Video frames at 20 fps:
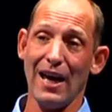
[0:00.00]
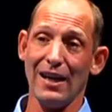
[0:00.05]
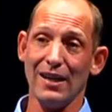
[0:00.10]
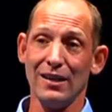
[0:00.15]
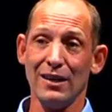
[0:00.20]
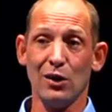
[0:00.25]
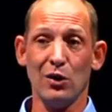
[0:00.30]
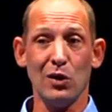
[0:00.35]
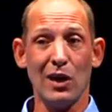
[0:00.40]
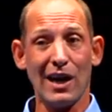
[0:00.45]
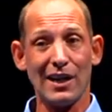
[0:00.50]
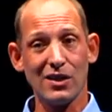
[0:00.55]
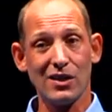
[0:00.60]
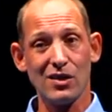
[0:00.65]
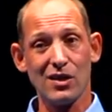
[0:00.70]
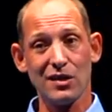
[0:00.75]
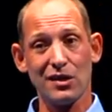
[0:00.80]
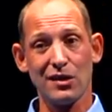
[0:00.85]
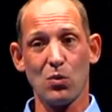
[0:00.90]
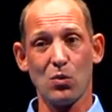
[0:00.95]
that, not
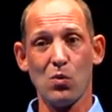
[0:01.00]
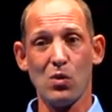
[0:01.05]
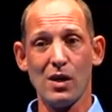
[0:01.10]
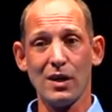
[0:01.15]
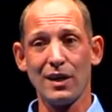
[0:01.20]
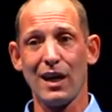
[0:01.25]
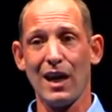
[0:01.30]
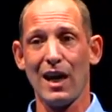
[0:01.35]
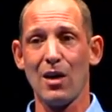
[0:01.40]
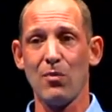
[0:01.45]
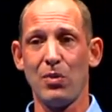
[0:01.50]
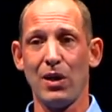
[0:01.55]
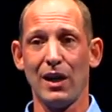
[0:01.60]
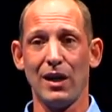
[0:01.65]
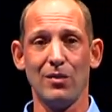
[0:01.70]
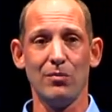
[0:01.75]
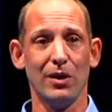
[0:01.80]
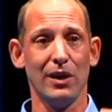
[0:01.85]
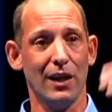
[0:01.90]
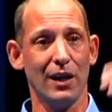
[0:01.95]
to just to one
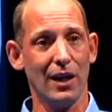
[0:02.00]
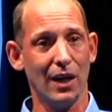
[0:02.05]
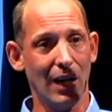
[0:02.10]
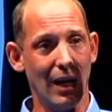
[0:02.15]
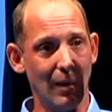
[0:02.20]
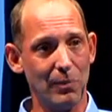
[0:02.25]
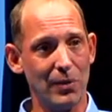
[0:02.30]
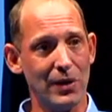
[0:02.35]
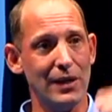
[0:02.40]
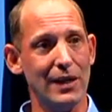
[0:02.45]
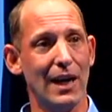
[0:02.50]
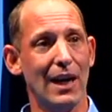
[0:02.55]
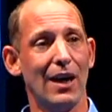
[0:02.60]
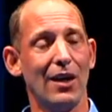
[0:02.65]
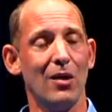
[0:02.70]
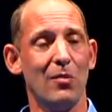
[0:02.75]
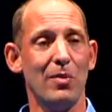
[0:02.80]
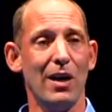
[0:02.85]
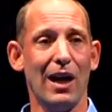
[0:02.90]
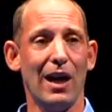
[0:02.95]
campaign, but up and
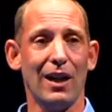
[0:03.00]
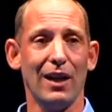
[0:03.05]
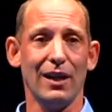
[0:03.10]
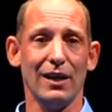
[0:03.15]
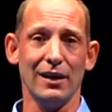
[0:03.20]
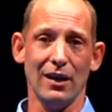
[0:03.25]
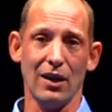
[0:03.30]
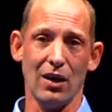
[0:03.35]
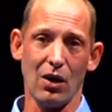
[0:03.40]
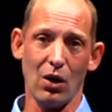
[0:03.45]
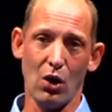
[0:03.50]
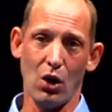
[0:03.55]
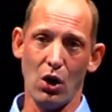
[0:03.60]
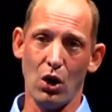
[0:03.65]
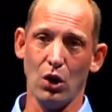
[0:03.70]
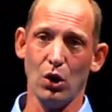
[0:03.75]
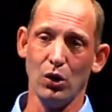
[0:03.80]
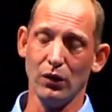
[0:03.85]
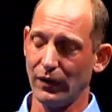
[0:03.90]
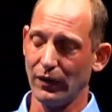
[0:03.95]
down the ballot and
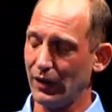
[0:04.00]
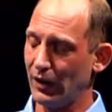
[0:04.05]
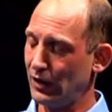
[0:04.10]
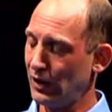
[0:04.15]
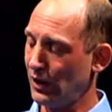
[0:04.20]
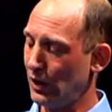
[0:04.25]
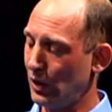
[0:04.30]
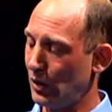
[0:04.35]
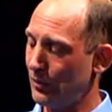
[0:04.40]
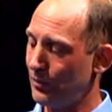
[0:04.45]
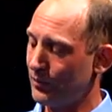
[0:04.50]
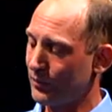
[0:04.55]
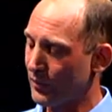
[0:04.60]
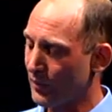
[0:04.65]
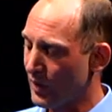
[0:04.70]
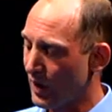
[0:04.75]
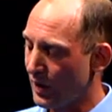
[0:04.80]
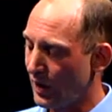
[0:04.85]
all over the globe.